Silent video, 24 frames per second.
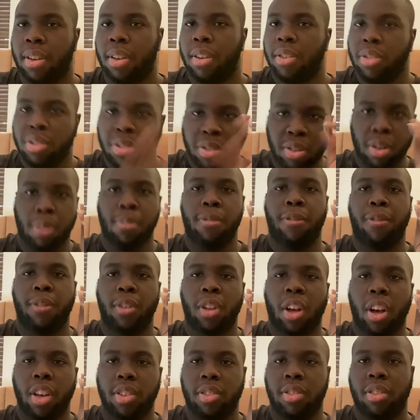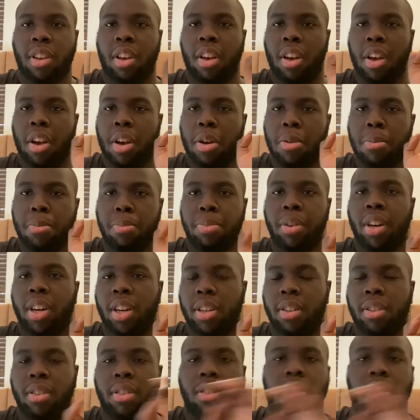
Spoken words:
Some flaws, but